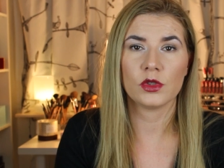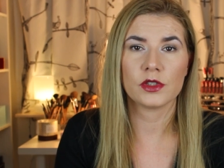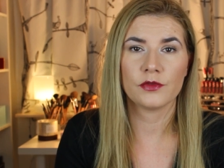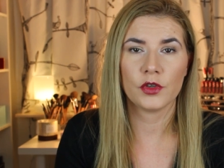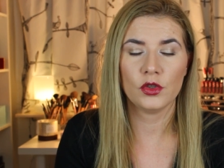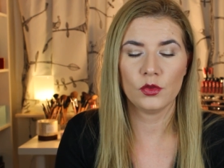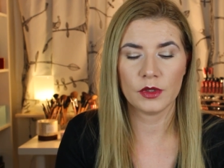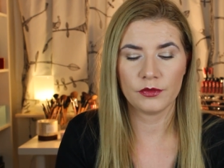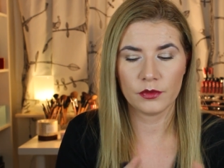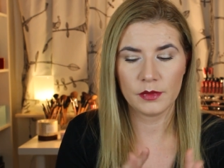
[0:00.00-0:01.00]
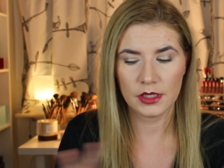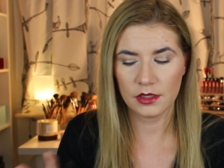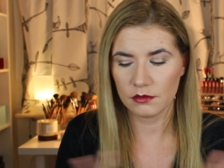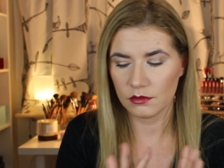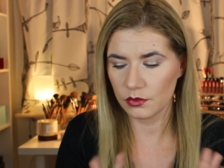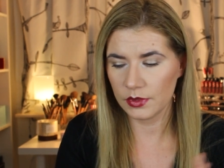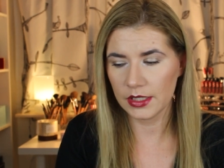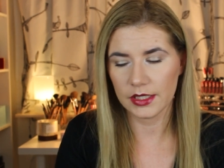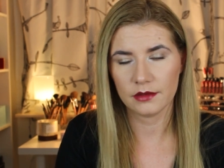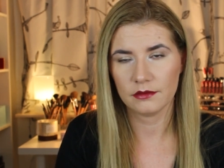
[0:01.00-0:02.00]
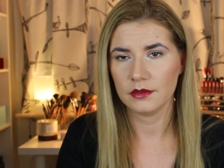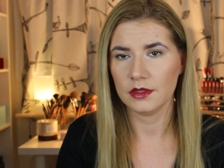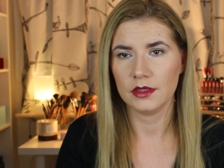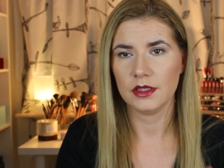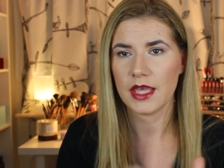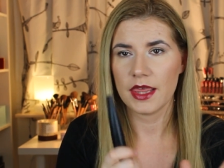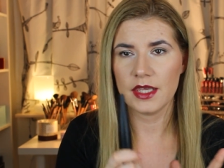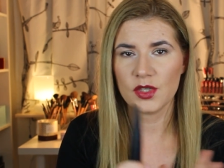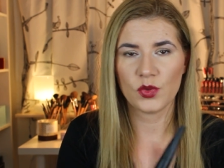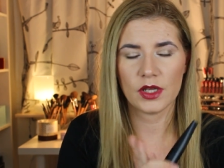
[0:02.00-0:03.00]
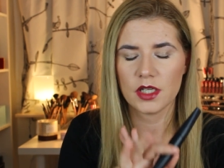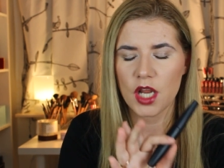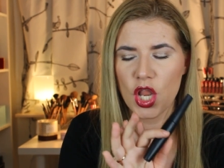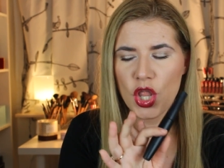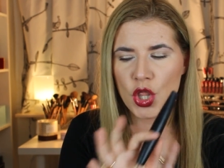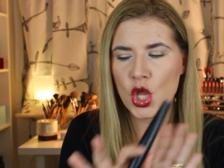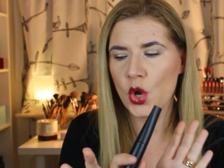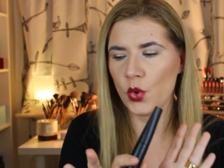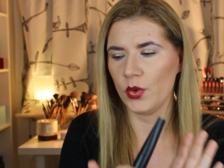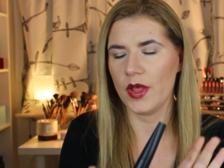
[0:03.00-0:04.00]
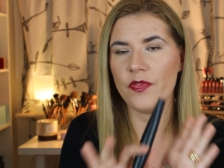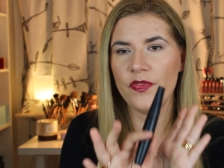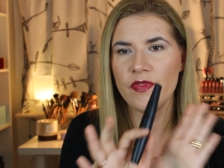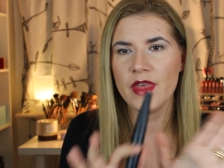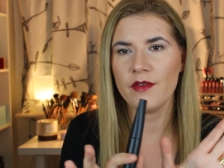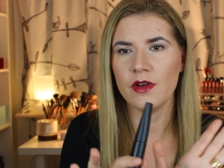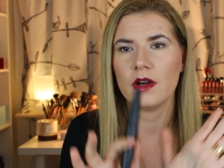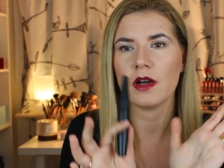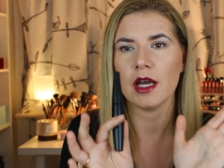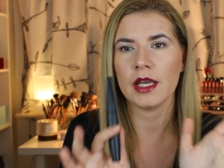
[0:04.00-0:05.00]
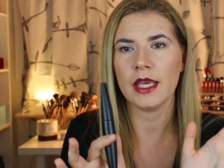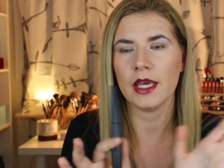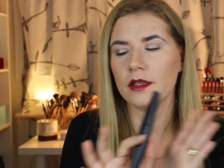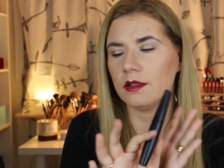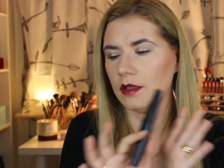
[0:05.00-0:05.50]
works for you but for me really this one no never again